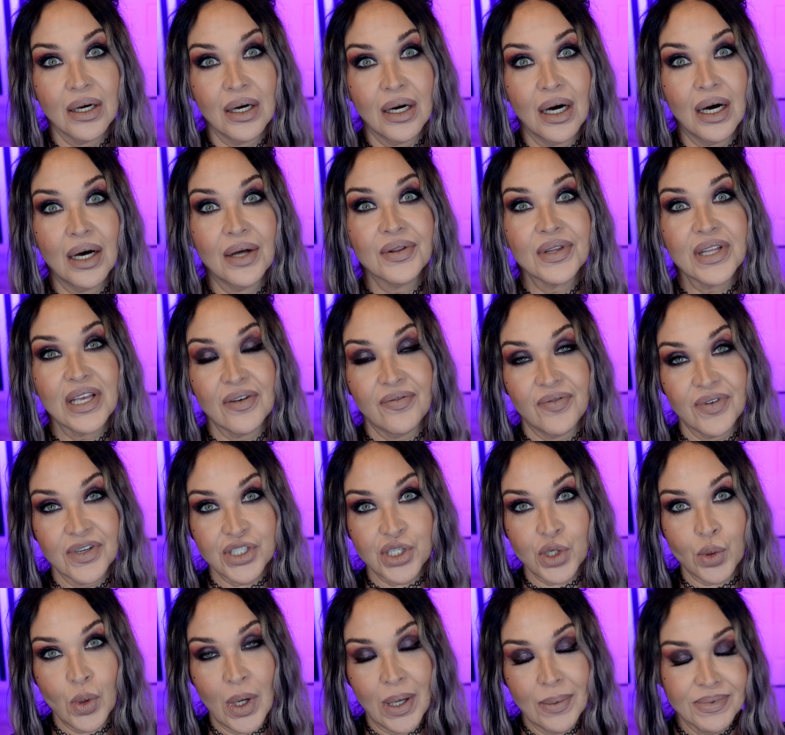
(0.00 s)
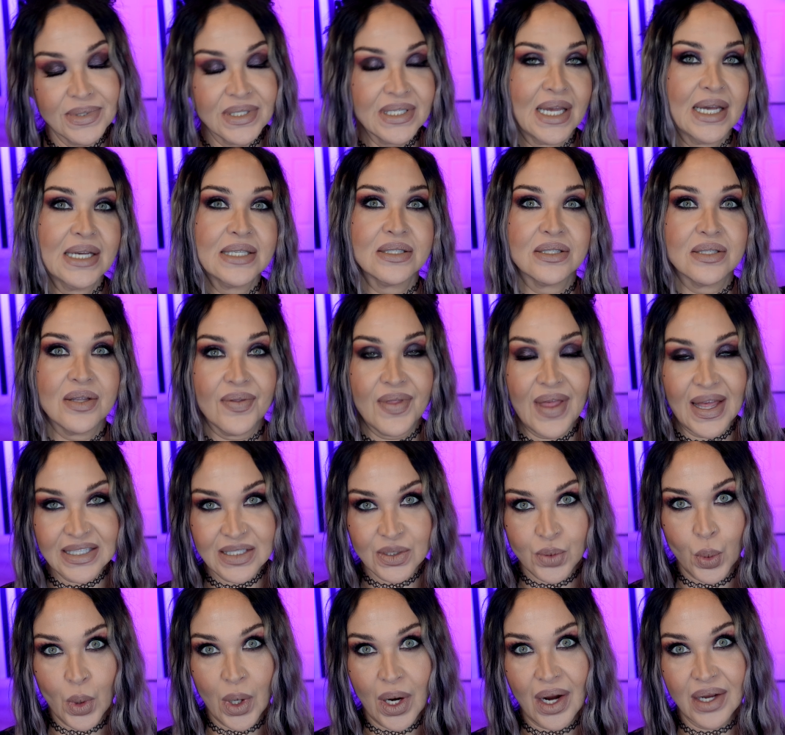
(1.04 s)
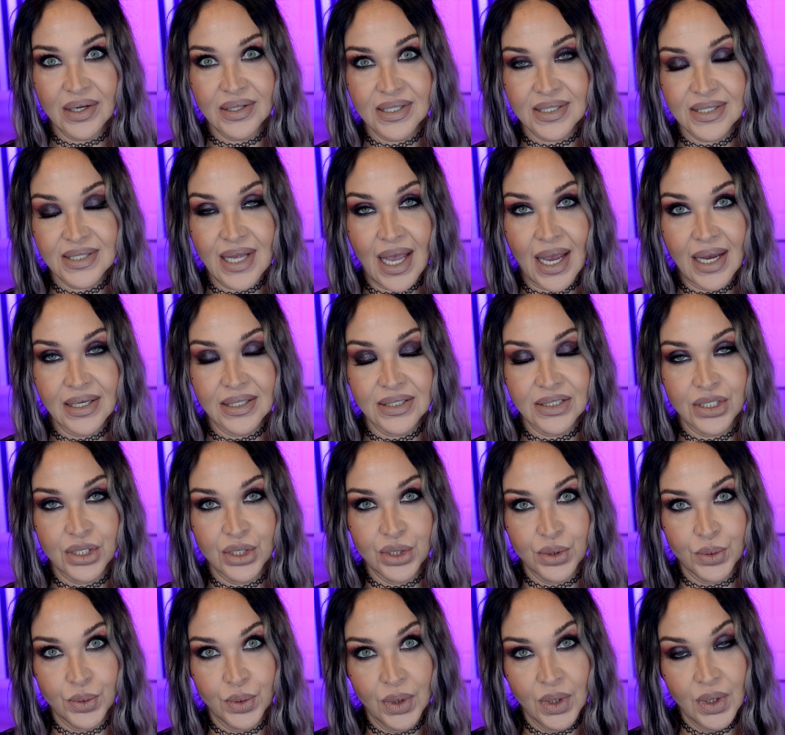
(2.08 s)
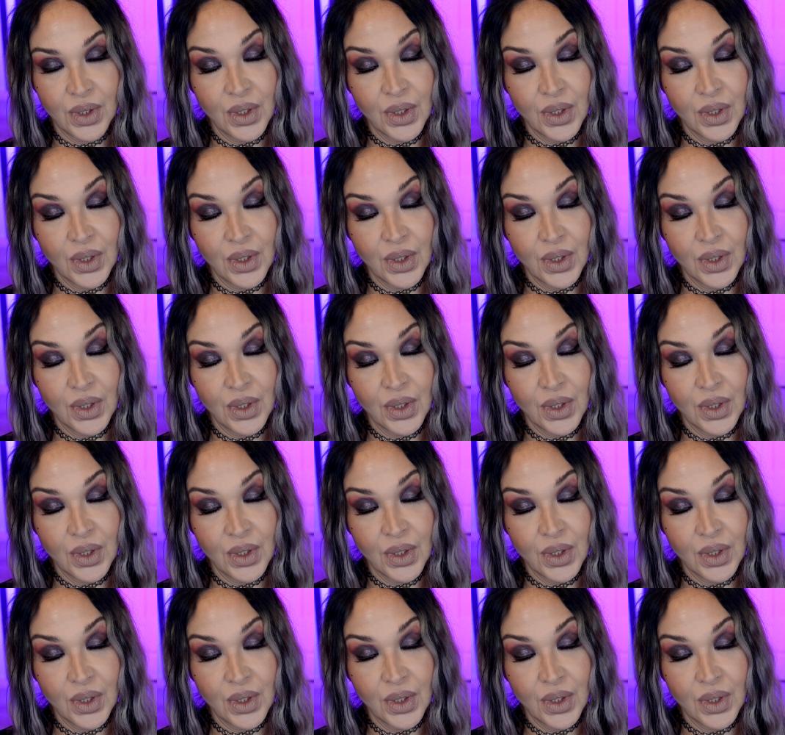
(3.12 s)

on the official website, so that's where I decided to